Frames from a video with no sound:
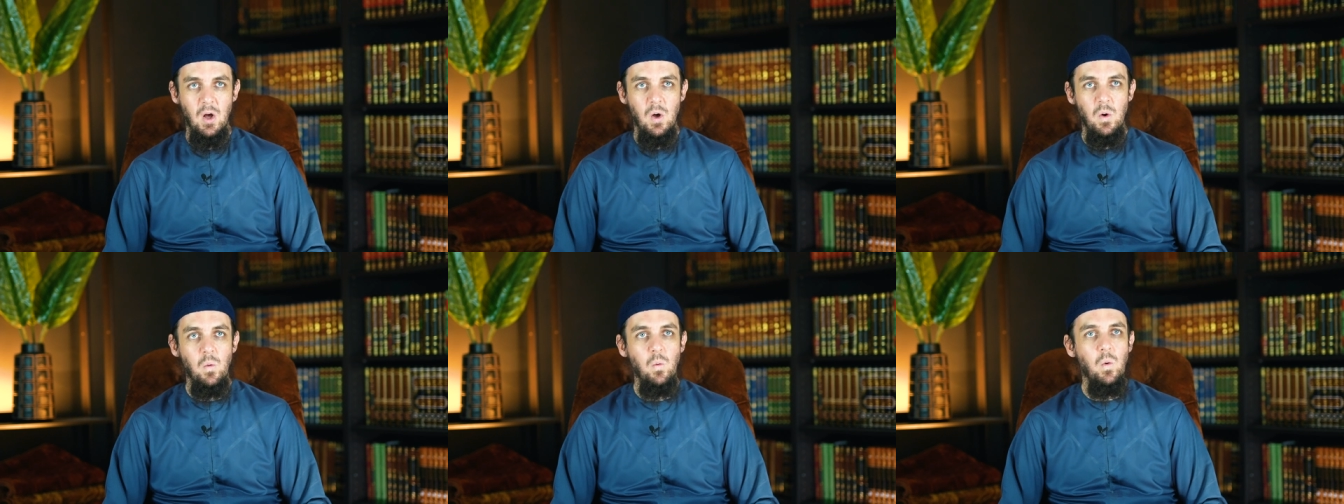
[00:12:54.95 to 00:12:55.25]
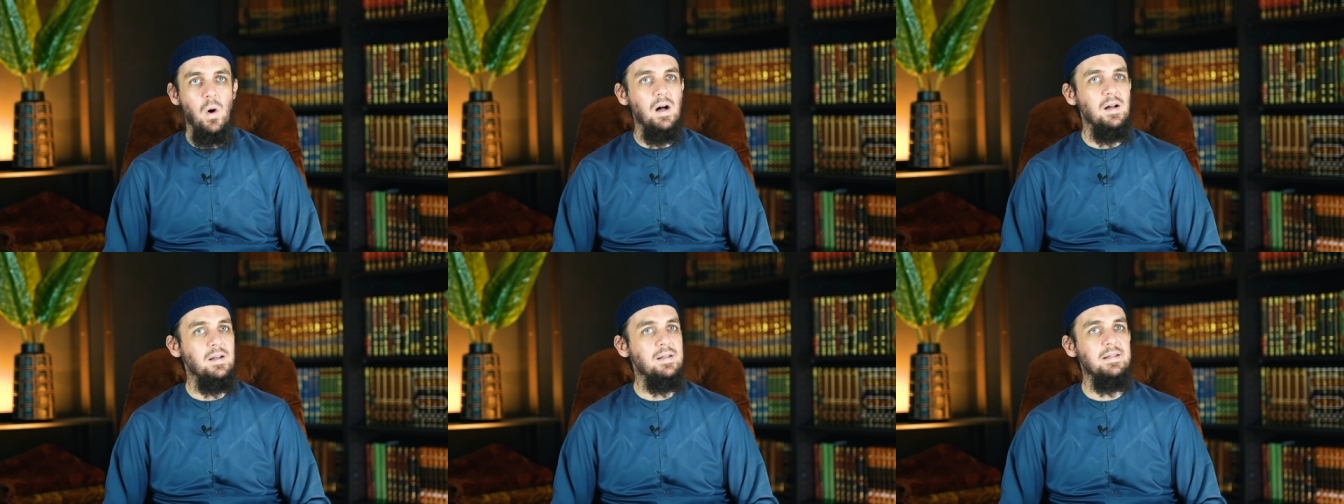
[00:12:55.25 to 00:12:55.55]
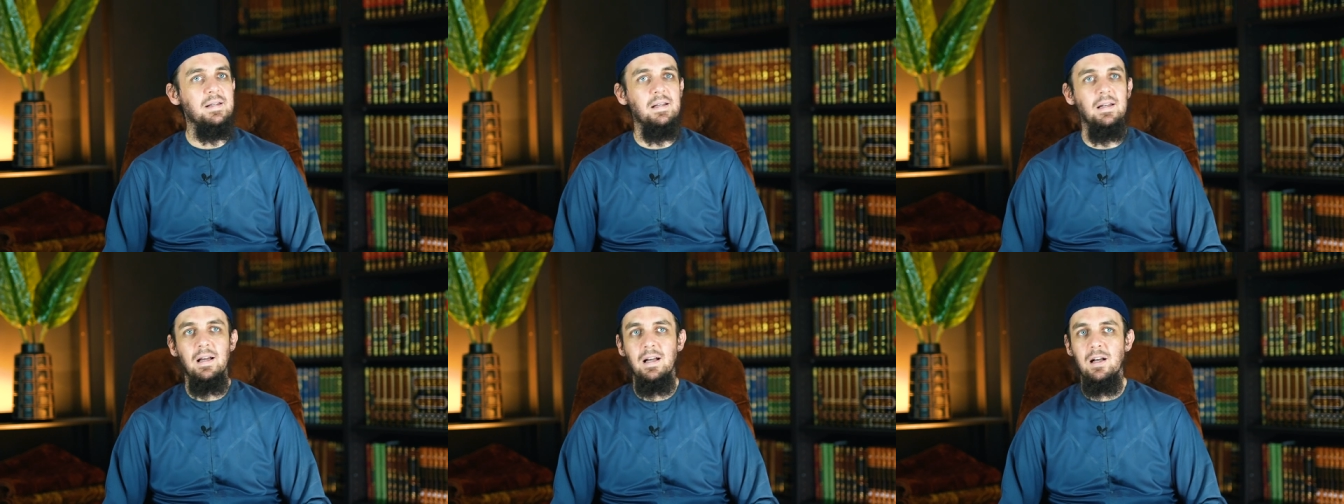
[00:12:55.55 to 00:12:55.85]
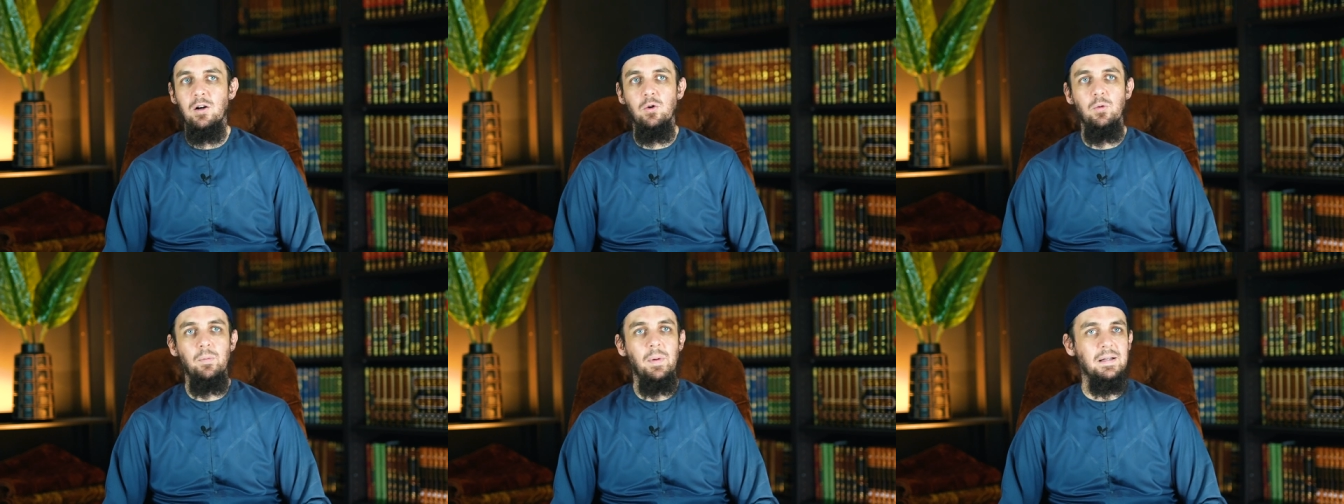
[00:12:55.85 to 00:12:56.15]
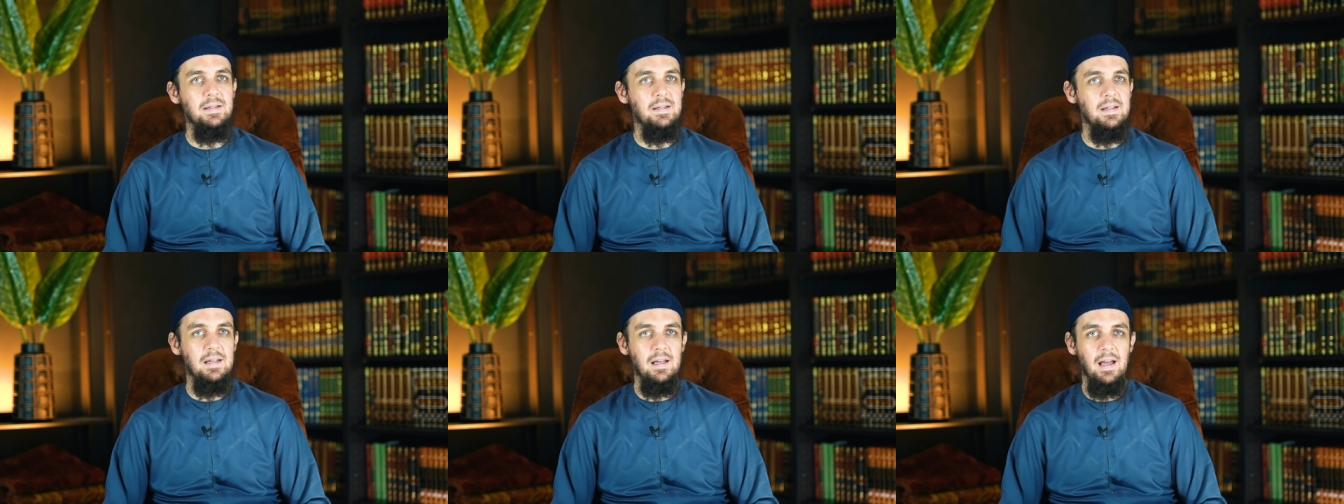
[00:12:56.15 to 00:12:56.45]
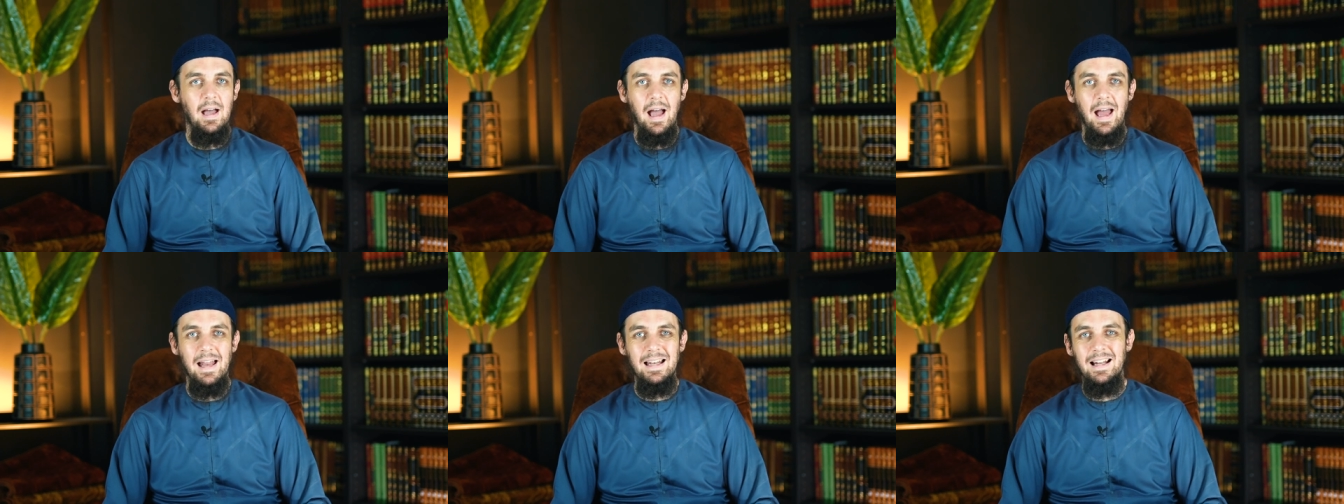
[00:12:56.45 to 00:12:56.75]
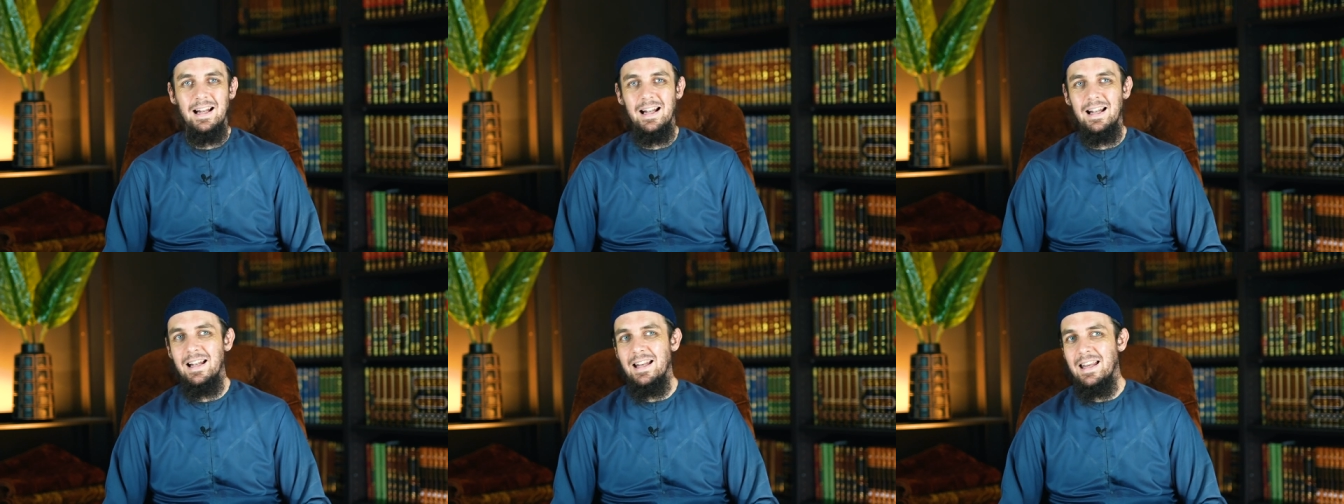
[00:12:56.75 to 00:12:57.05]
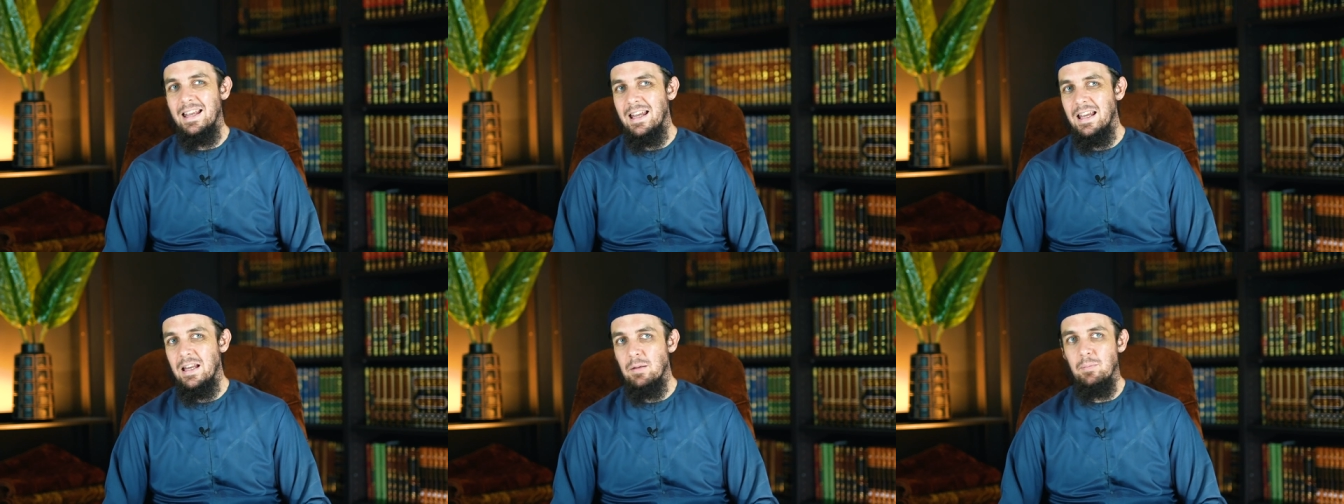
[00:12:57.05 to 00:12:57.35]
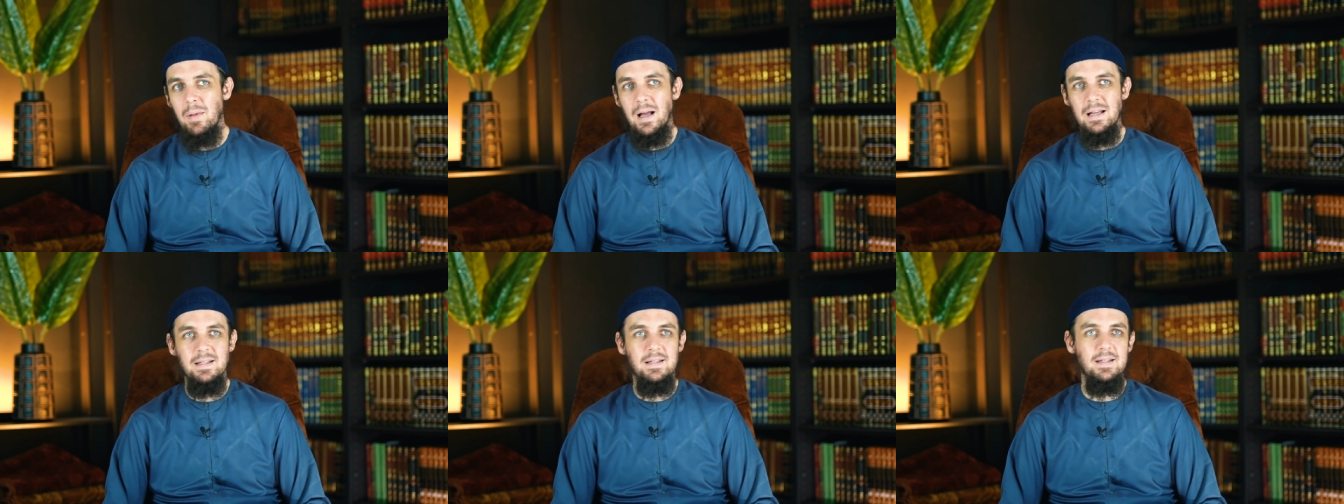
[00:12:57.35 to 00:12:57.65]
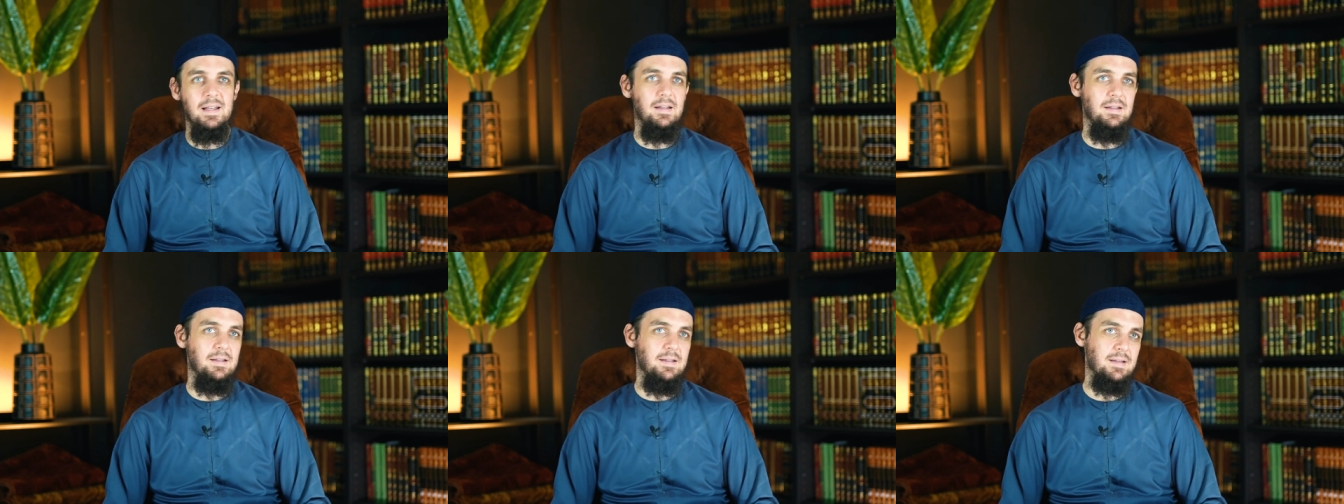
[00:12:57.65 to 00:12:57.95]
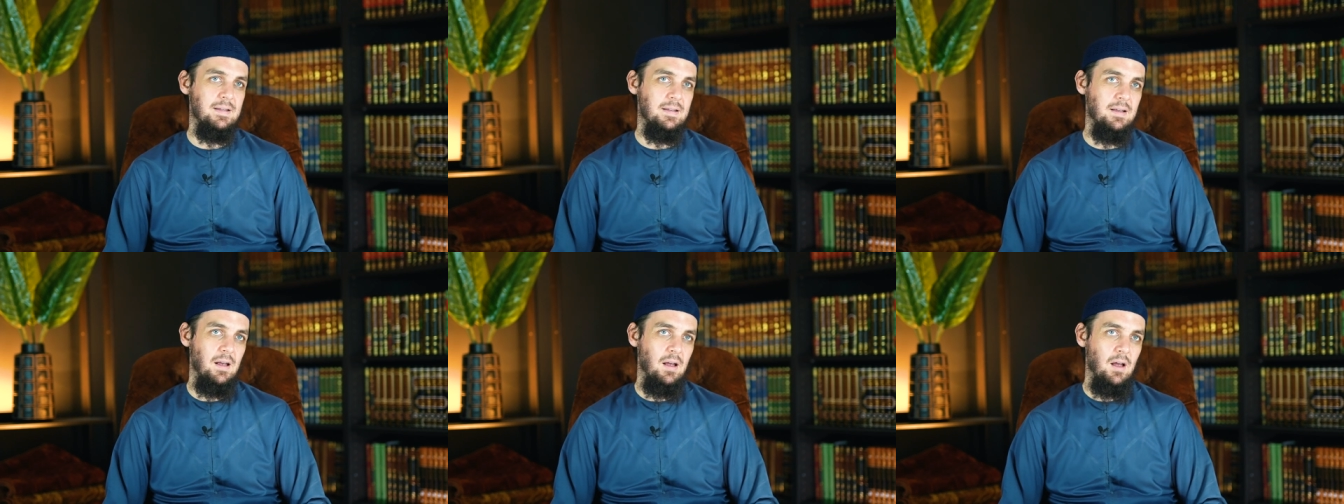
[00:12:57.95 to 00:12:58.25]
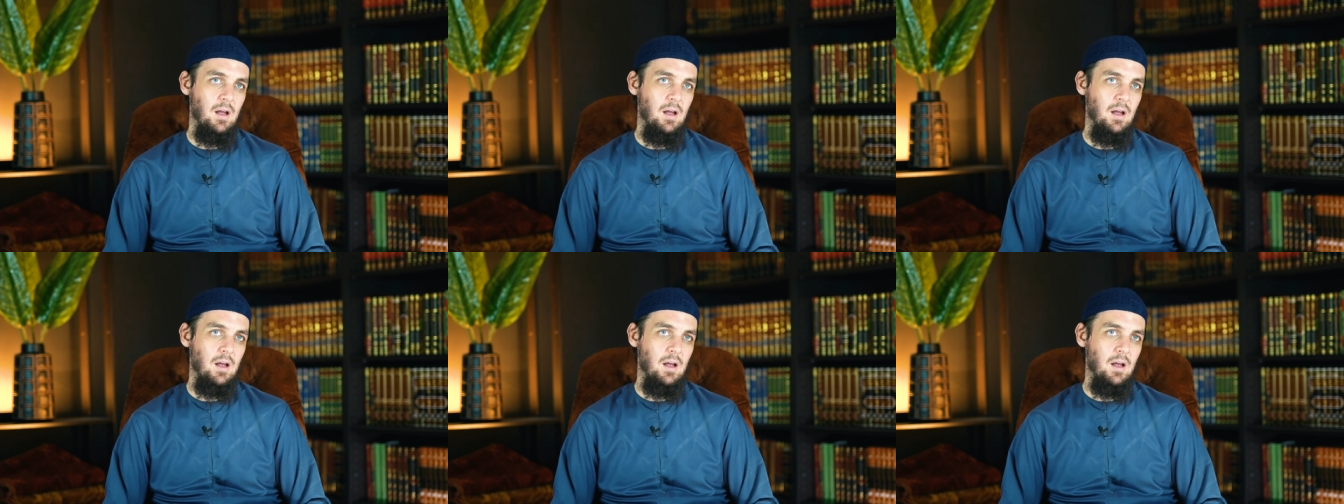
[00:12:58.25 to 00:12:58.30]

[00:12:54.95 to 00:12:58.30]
Waghsil hawbati. And clean my sins.